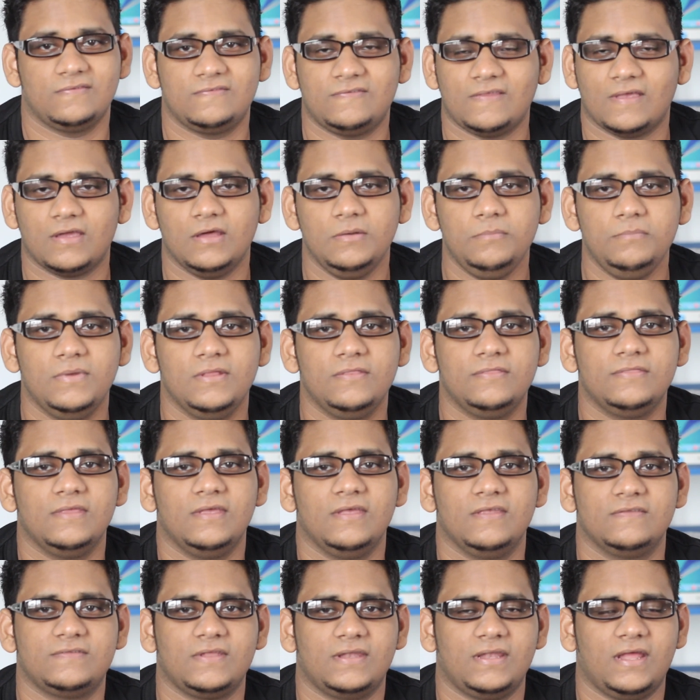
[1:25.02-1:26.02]
The second myth
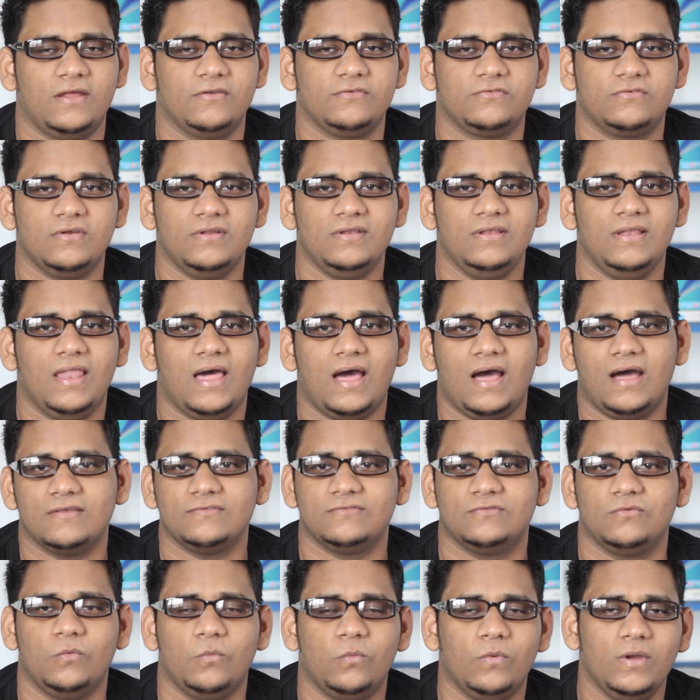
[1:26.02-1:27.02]
is that Android
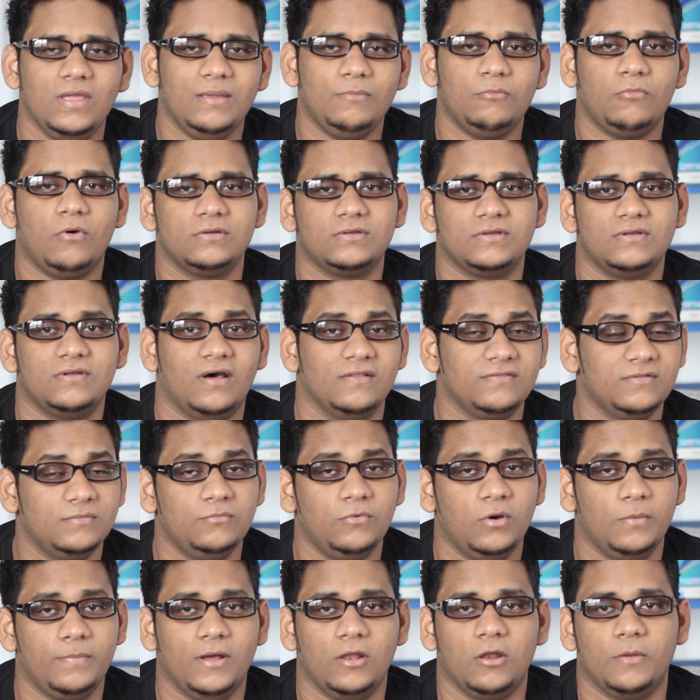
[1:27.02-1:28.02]
lags way more than other
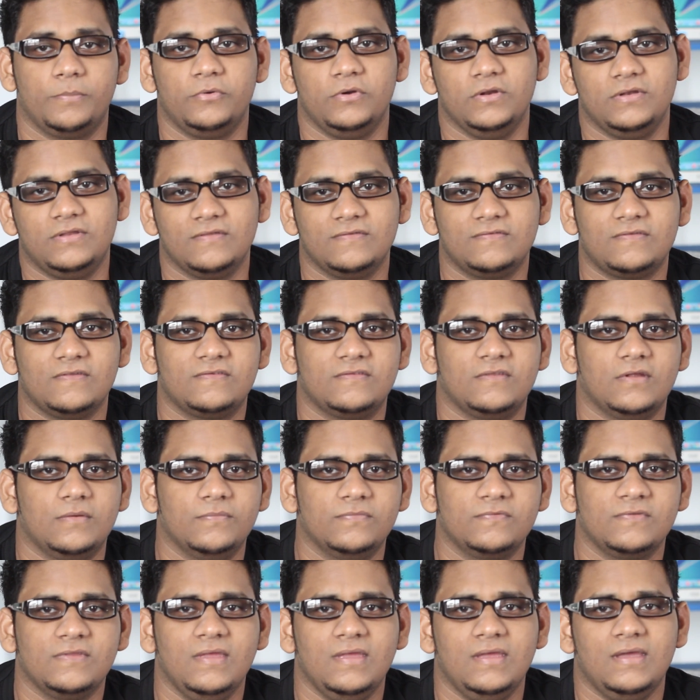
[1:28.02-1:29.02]
mobile operating
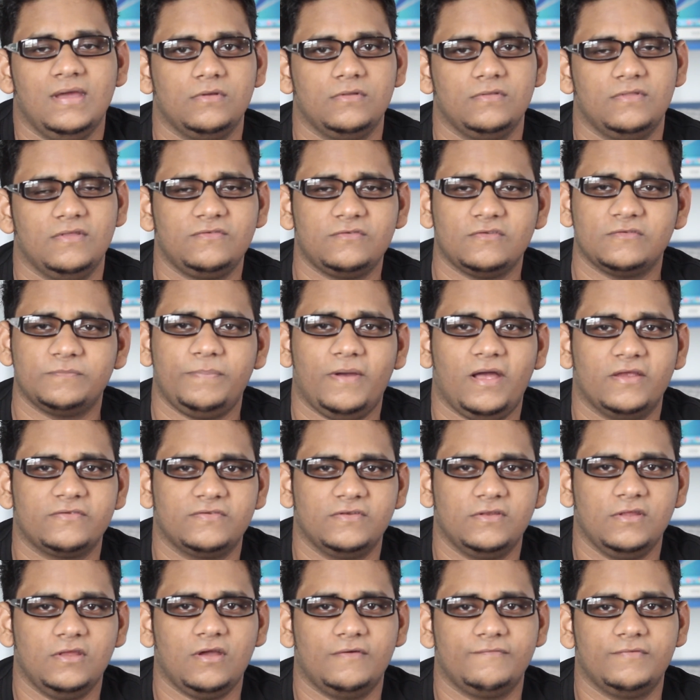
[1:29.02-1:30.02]
systems. This was
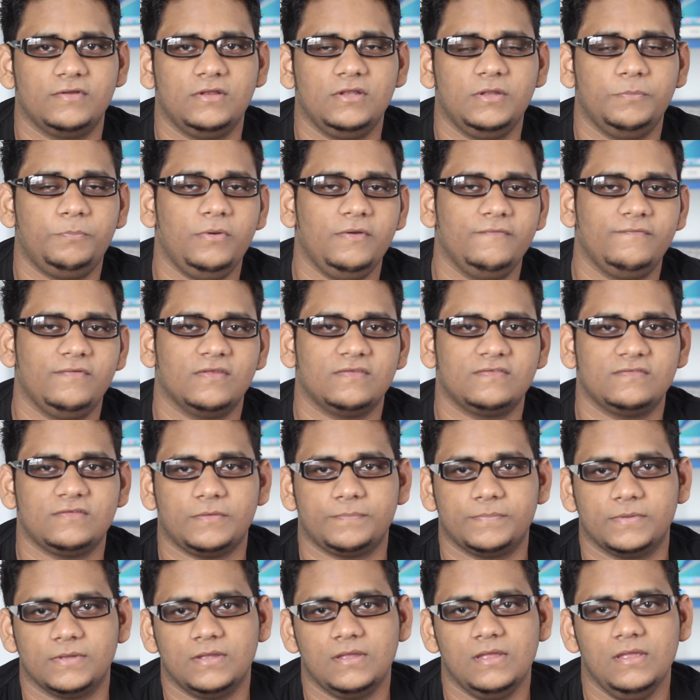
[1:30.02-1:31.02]
partially covered in the previous
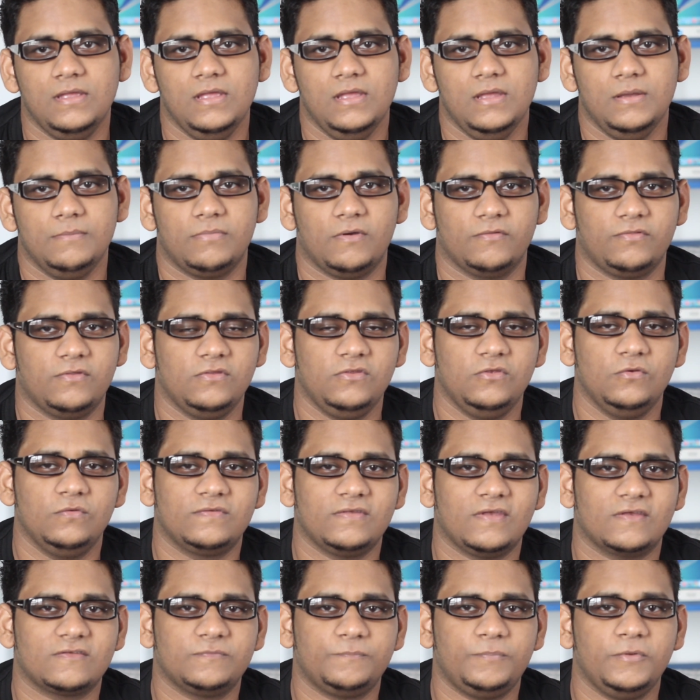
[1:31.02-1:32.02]
topic, but the
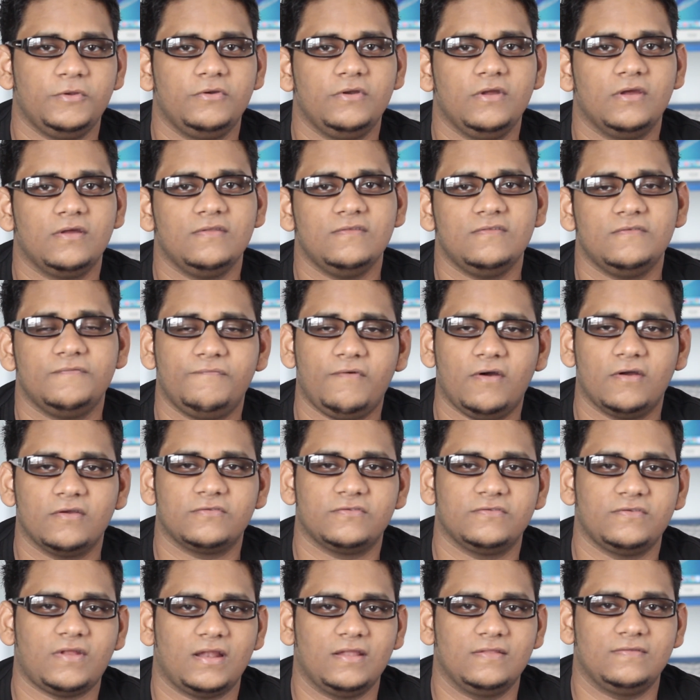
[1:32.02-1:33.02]
user experience,
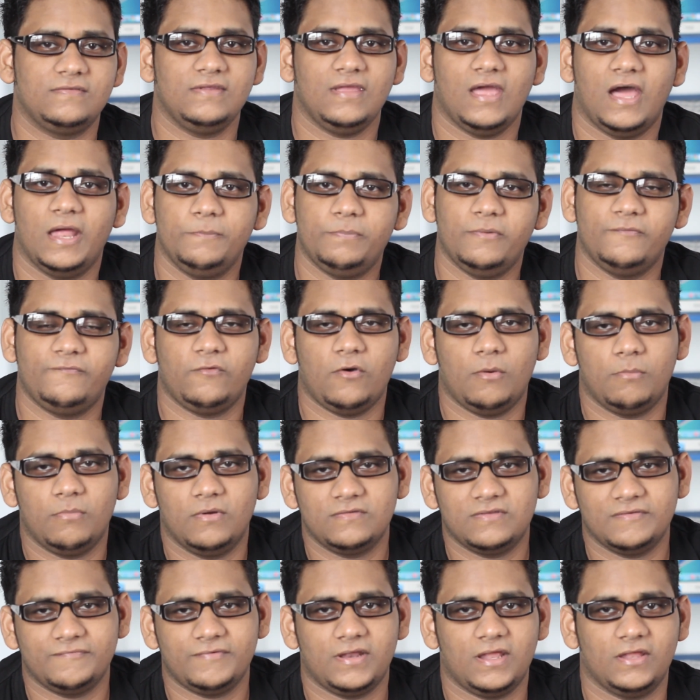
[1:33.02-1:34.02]
functionality, and
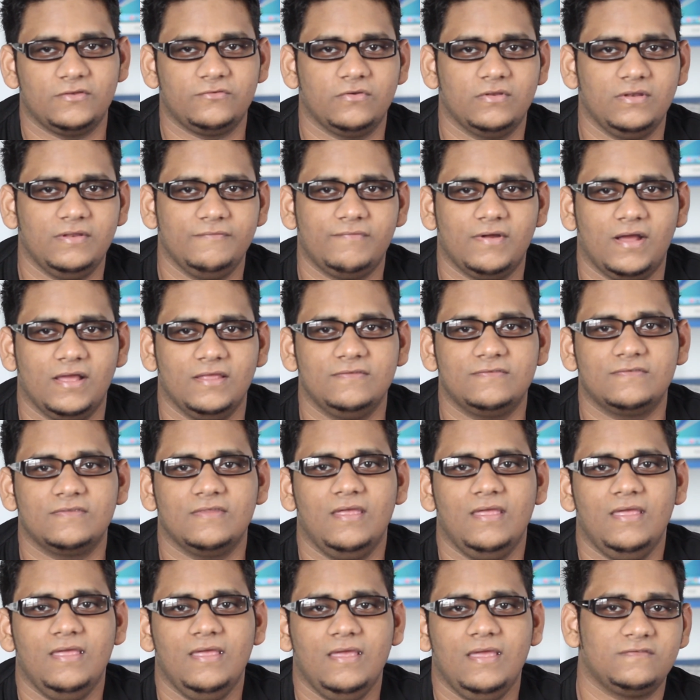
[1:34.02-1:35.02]
performance of an Android device
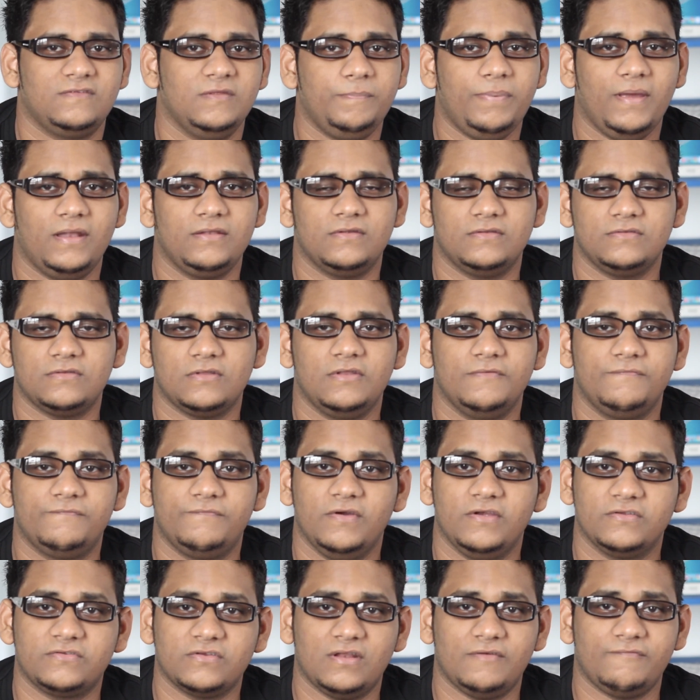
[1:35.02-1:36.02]
is dependent on the
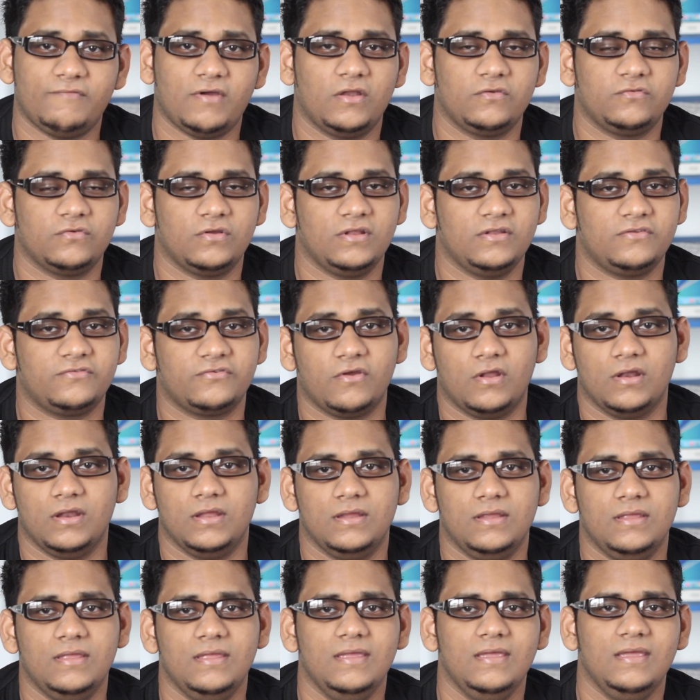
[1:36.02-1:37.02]
version of Android it's
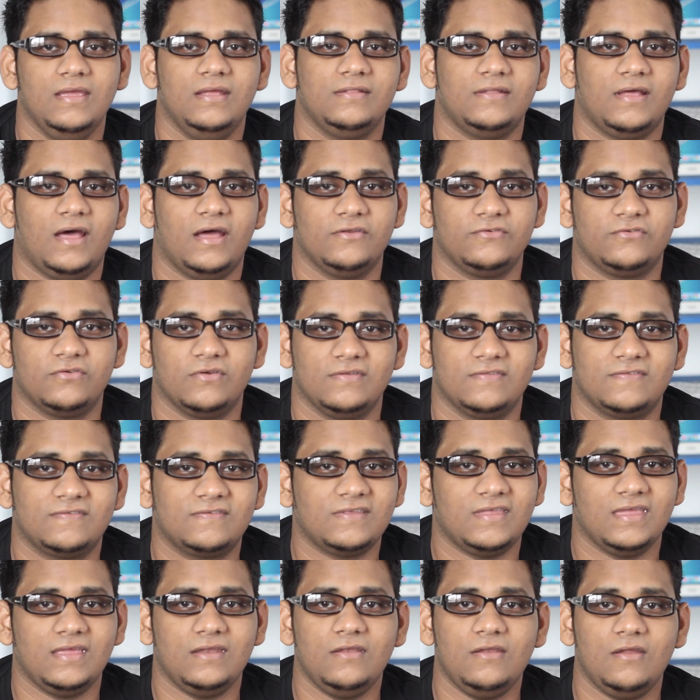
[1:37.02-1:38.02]
running, the Android
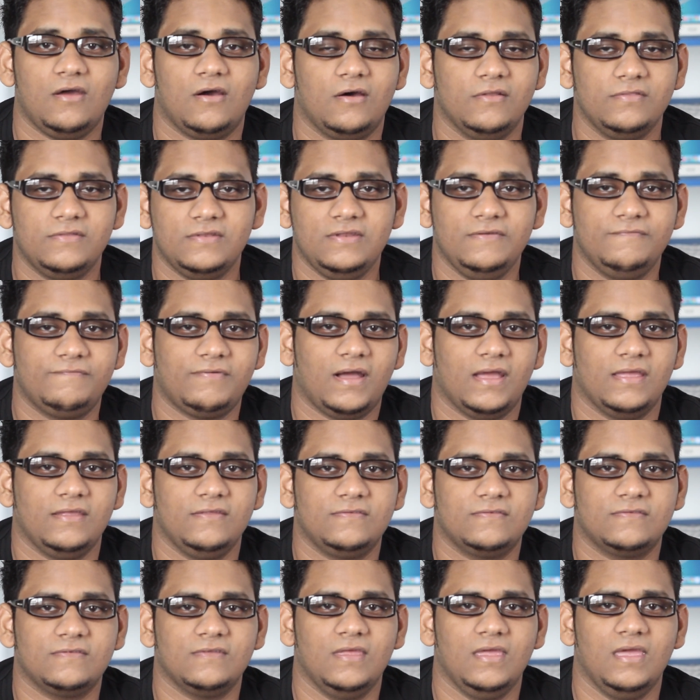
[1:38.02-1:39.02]
skin on the
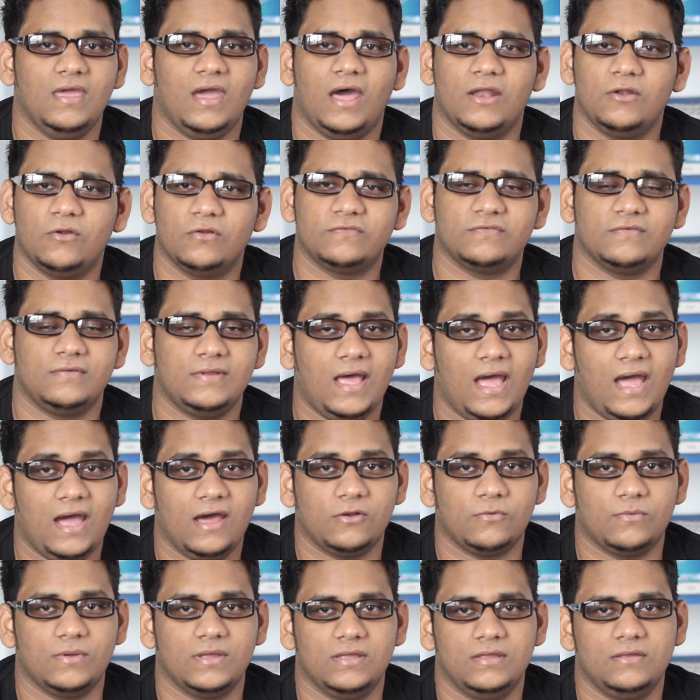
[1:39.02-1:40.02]
device, and also the
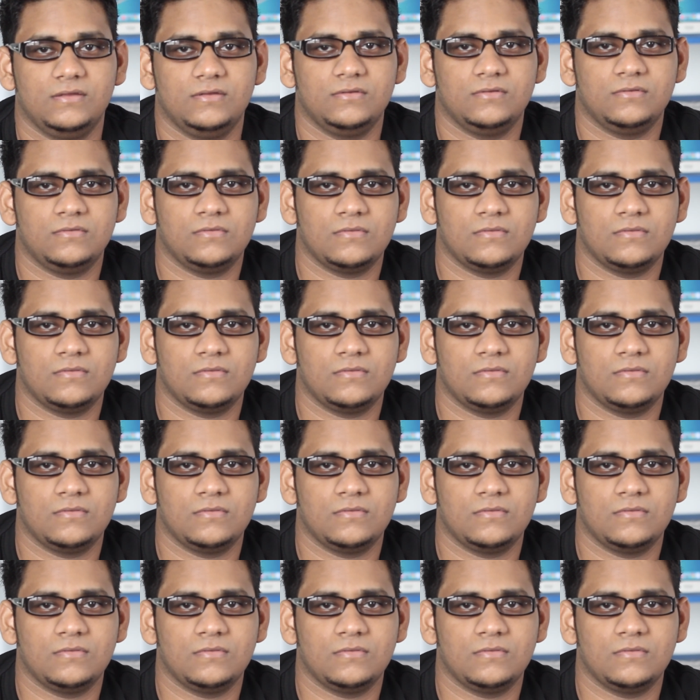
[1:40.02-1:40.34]
hardware.